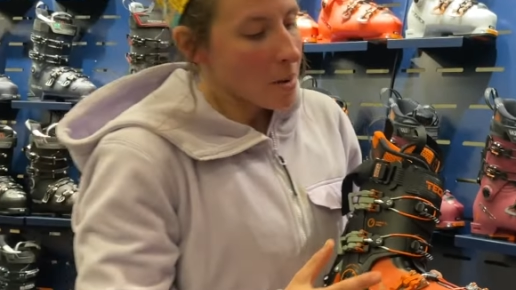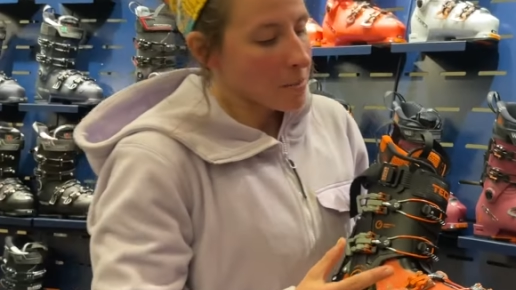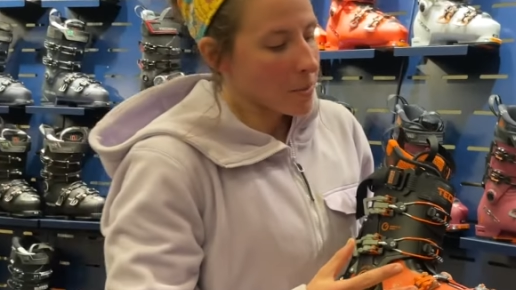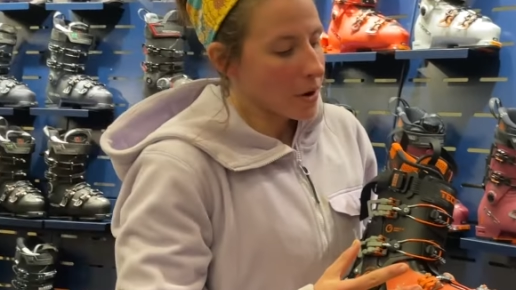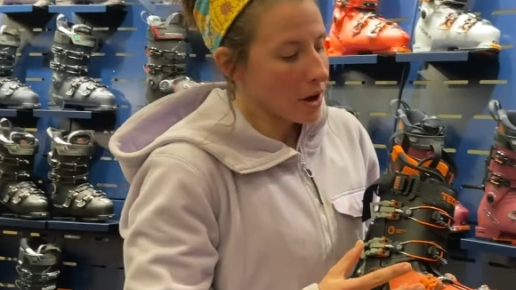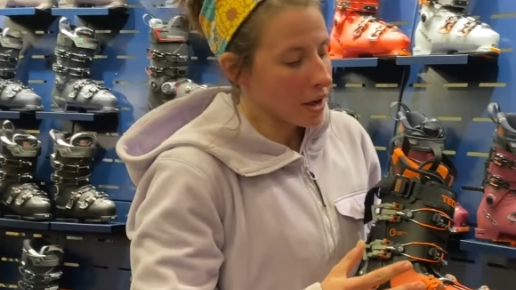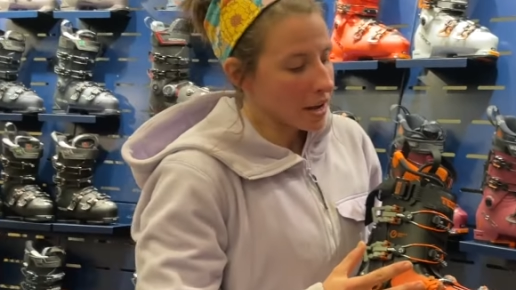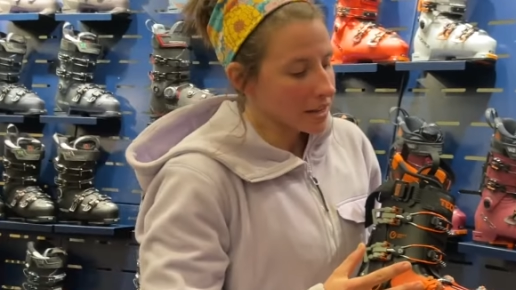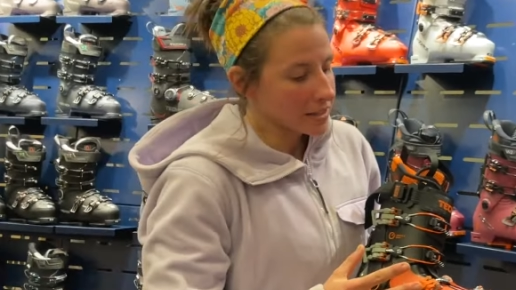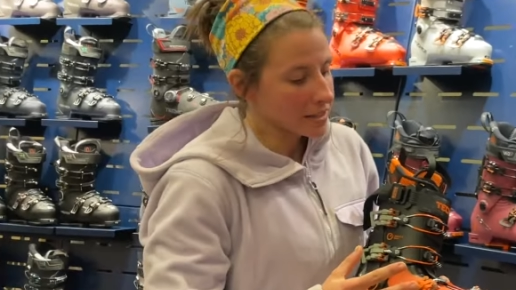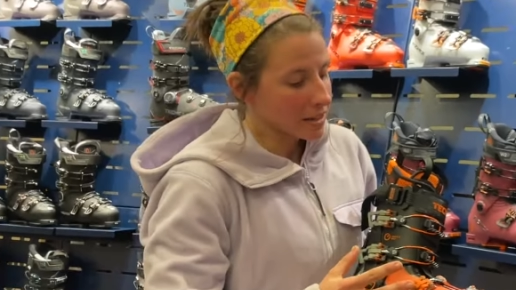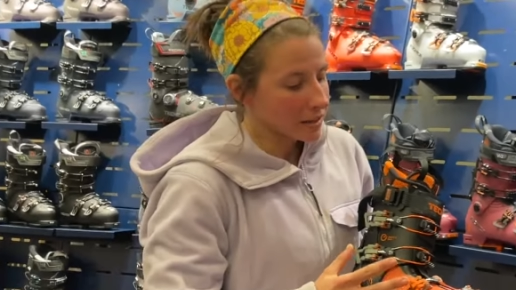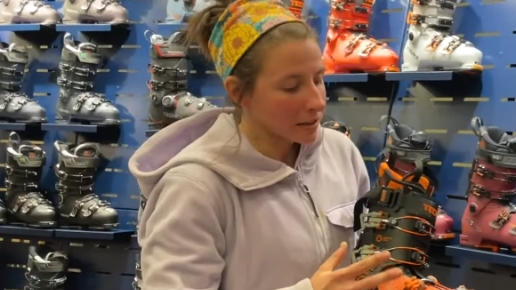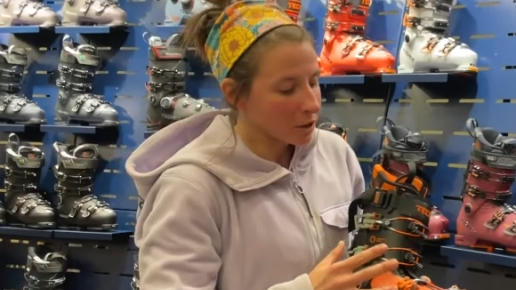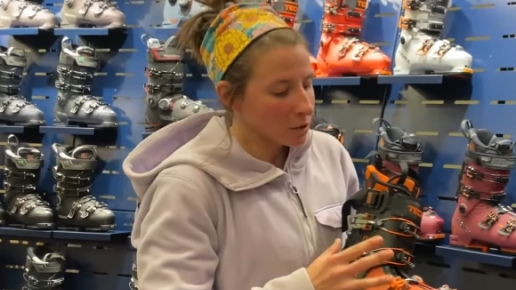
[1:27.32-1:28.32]
but it's
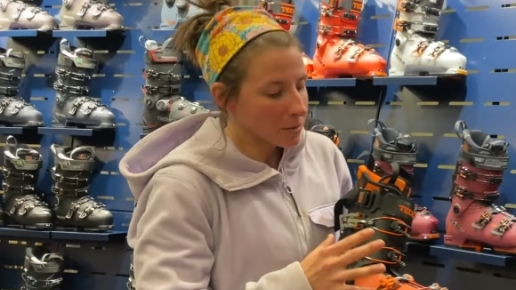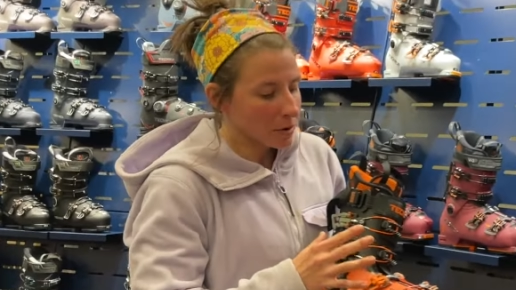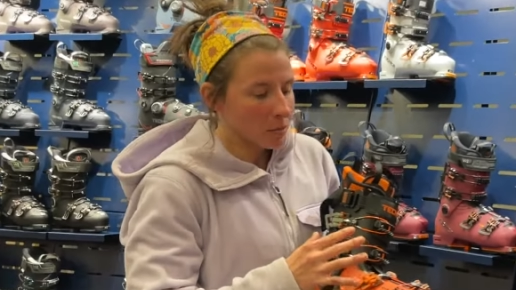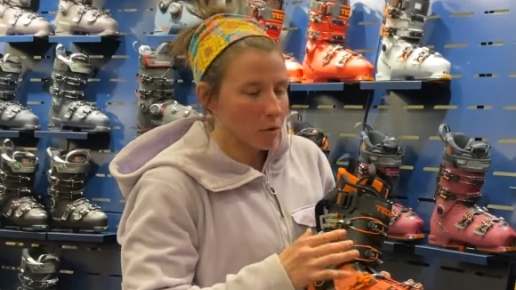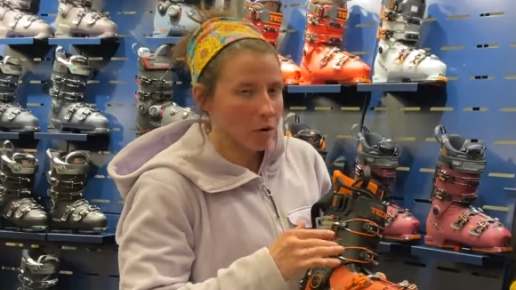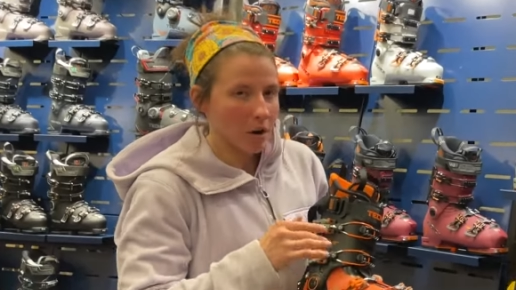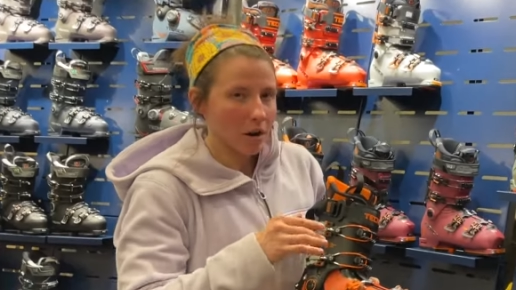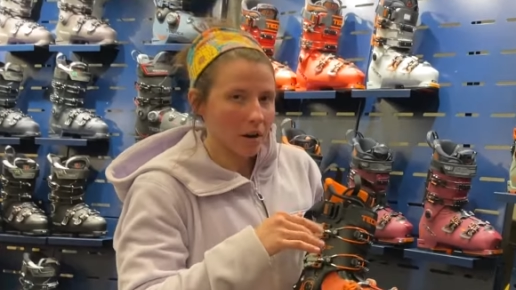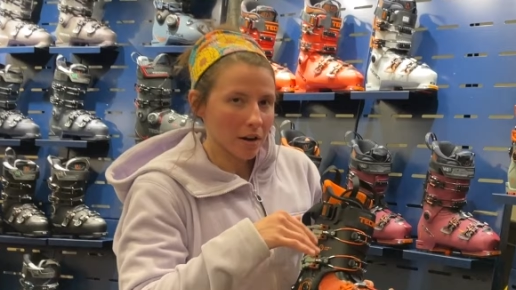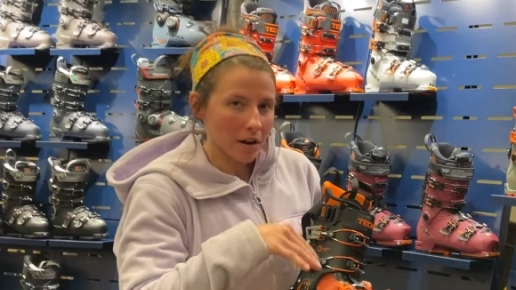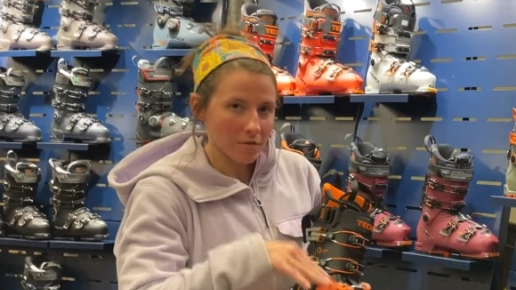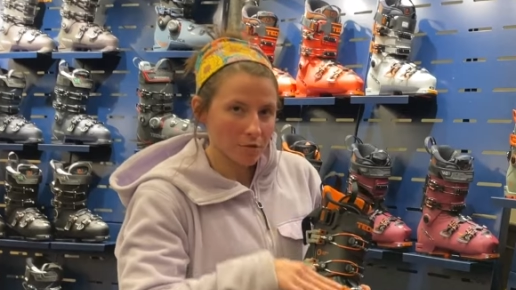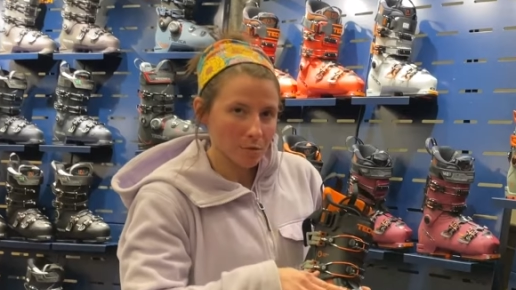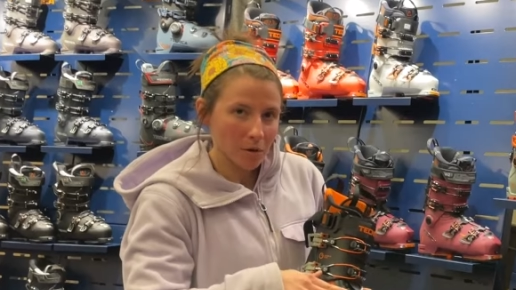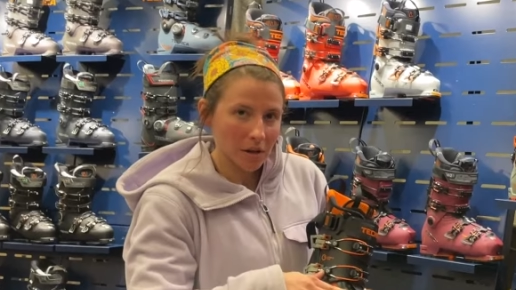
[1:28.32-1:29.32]
a little bit more
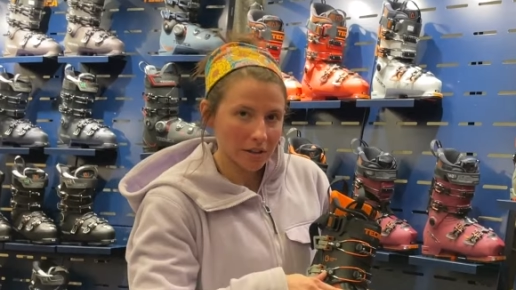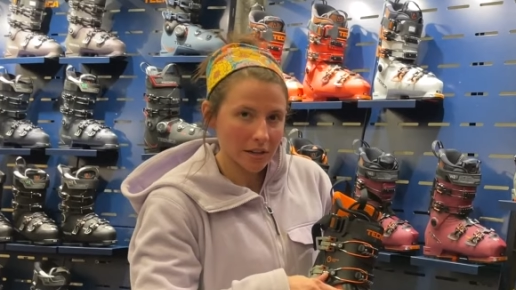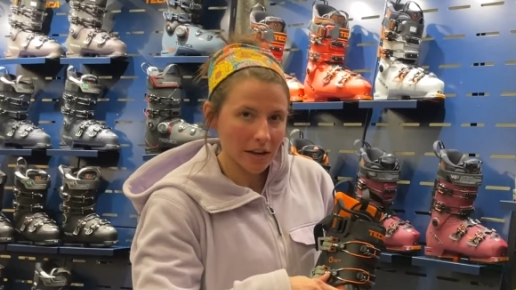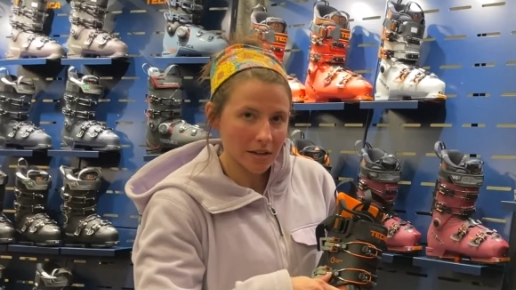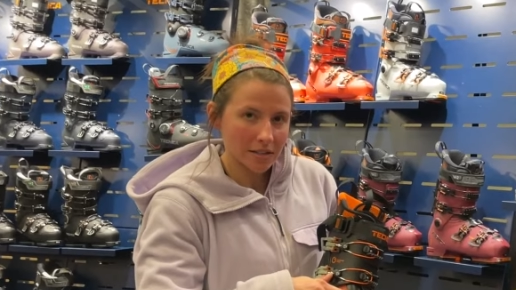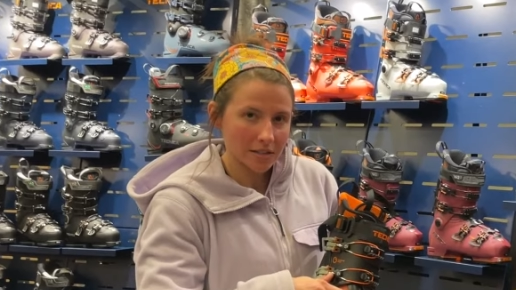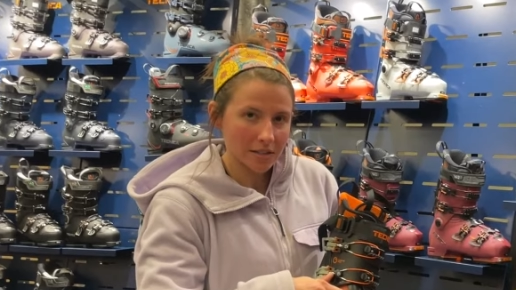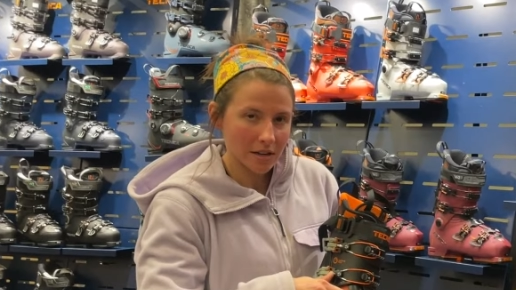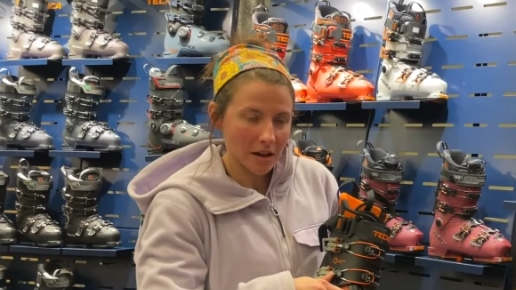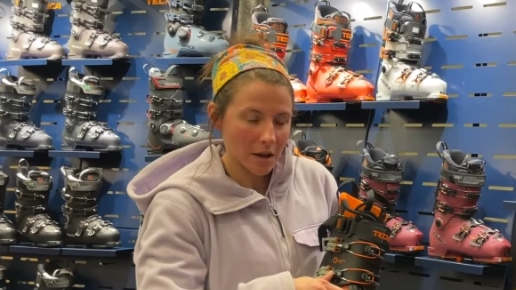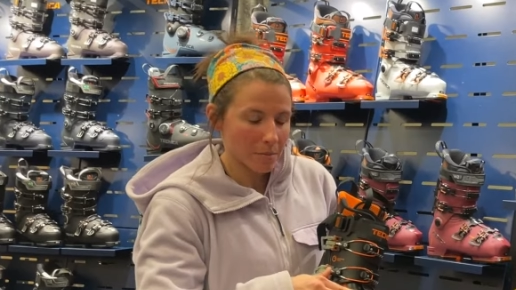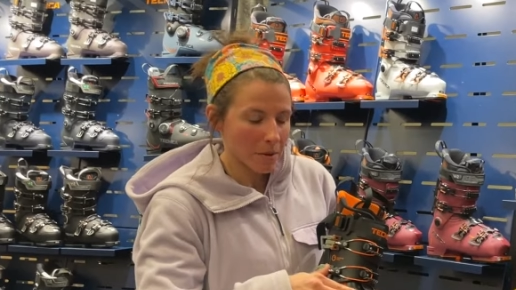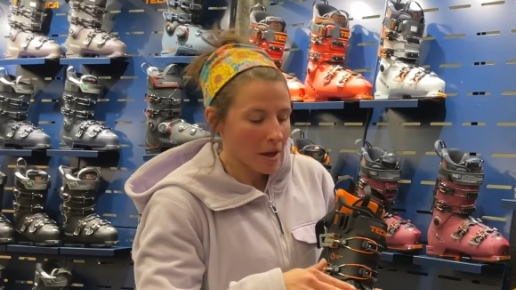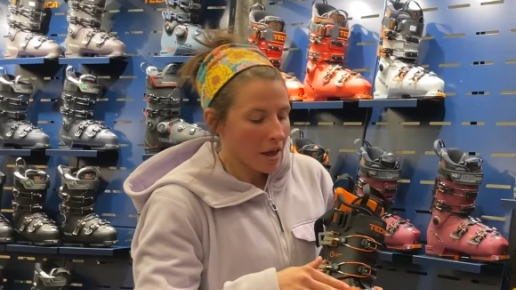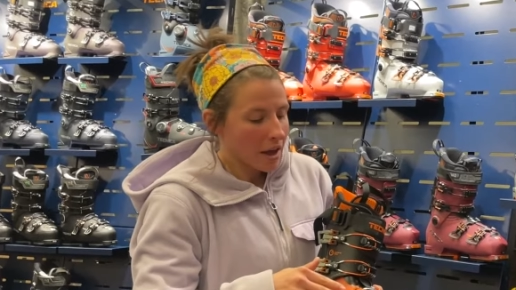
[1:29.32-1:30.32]
comfortable on the instep